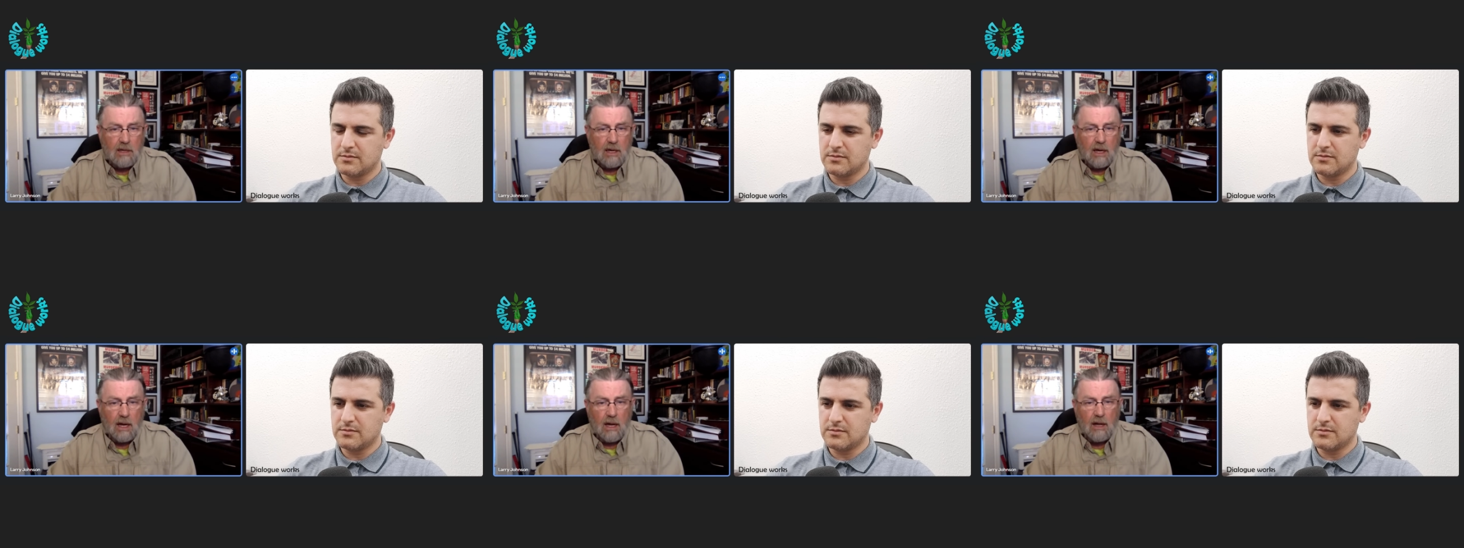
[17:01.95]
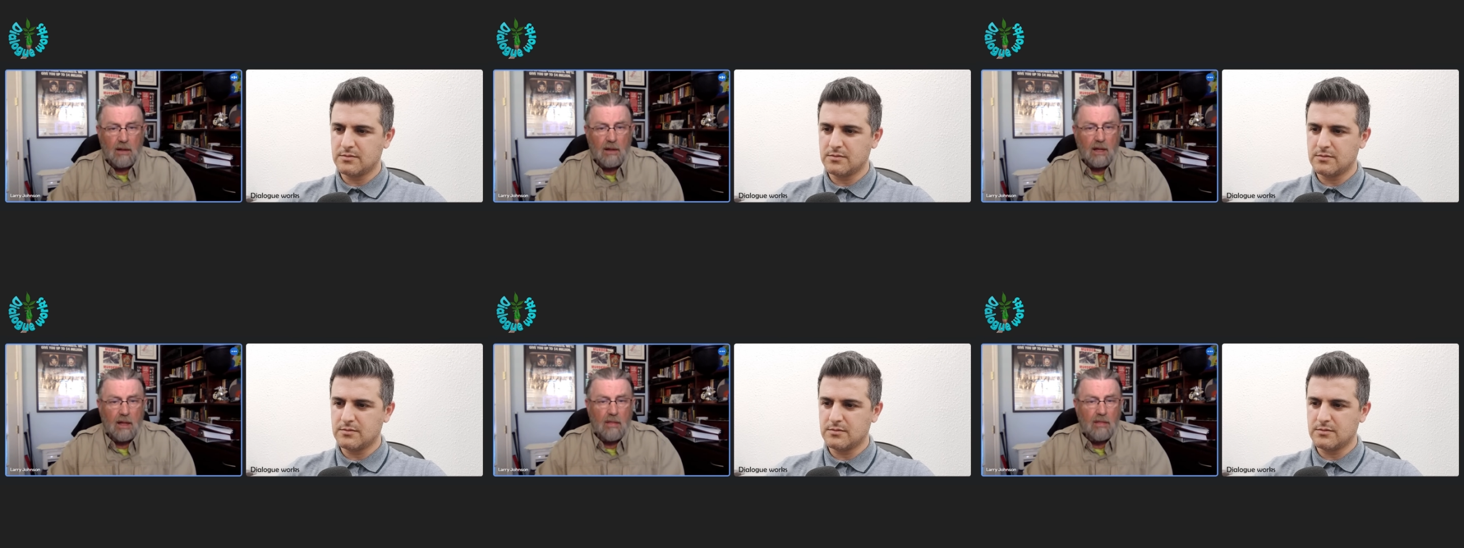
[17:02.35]
Speaker 1: uh,
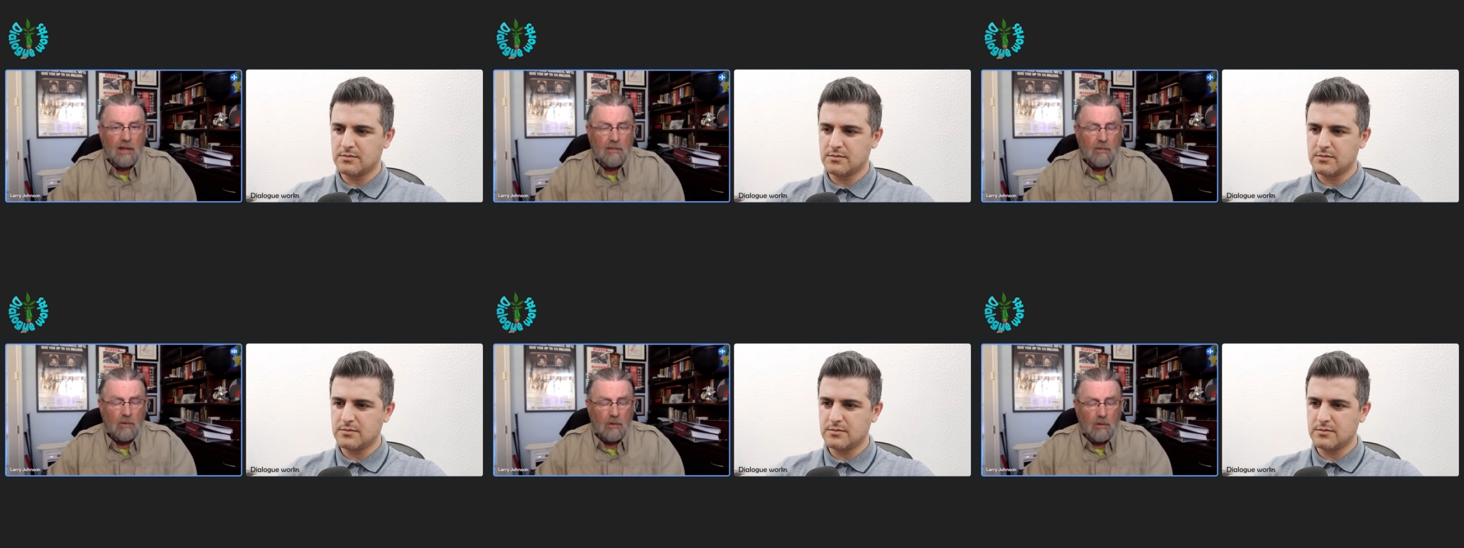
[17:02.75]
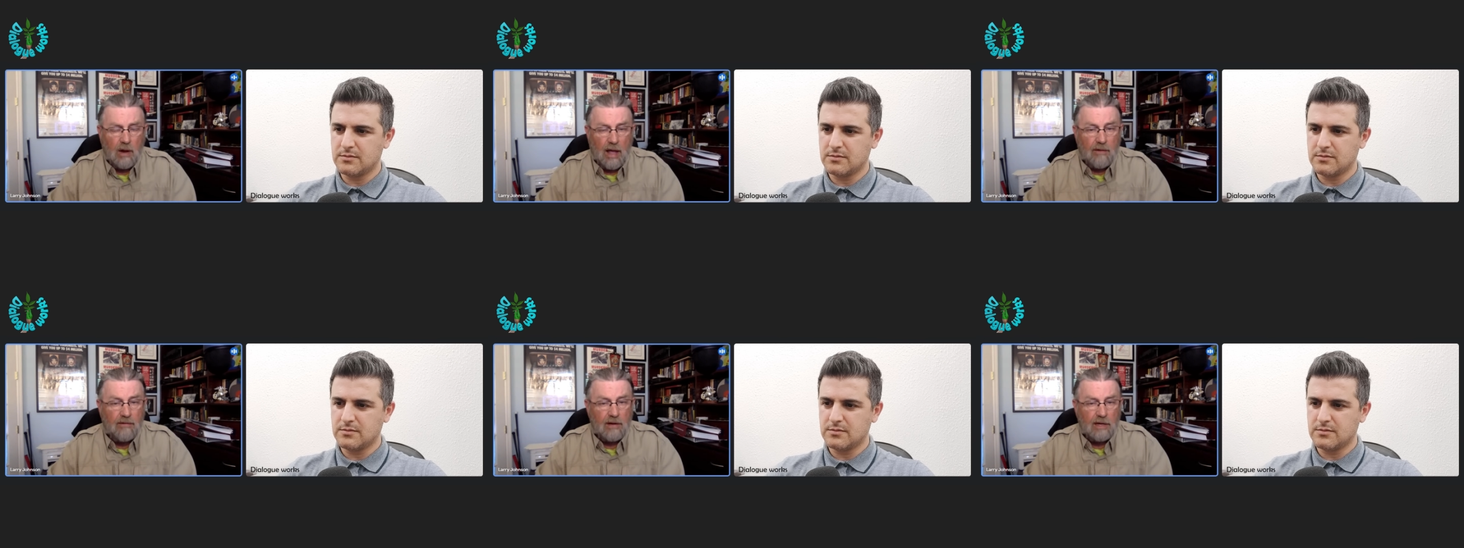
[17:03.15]
they were
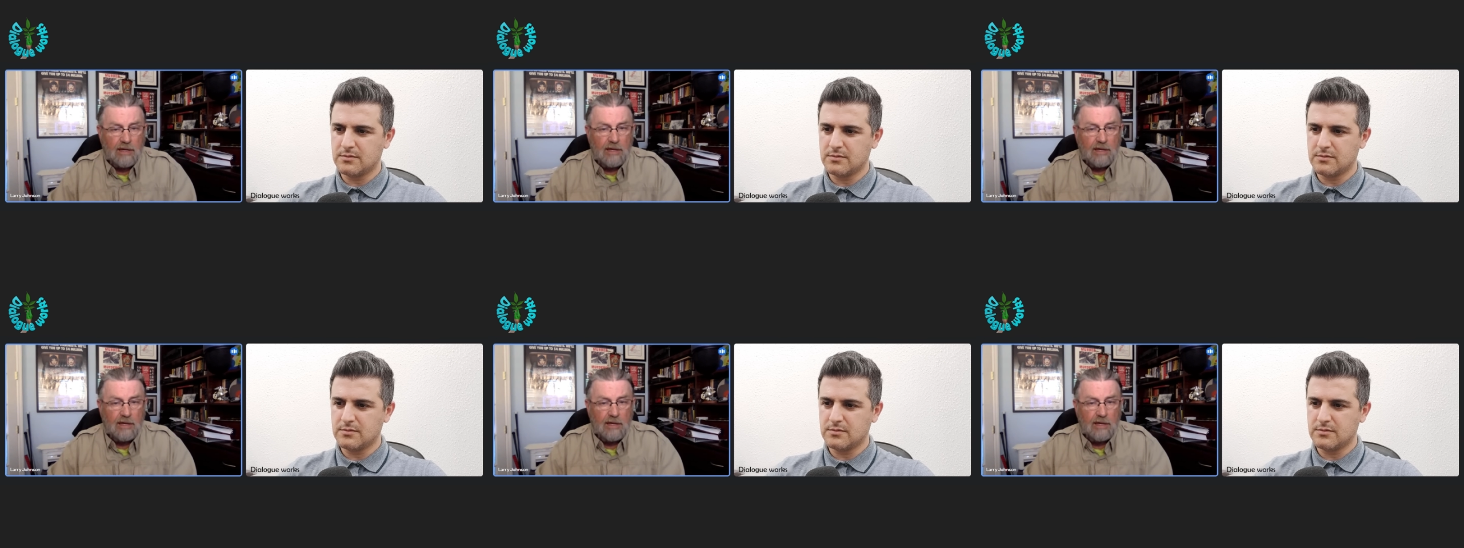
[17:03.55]
heavily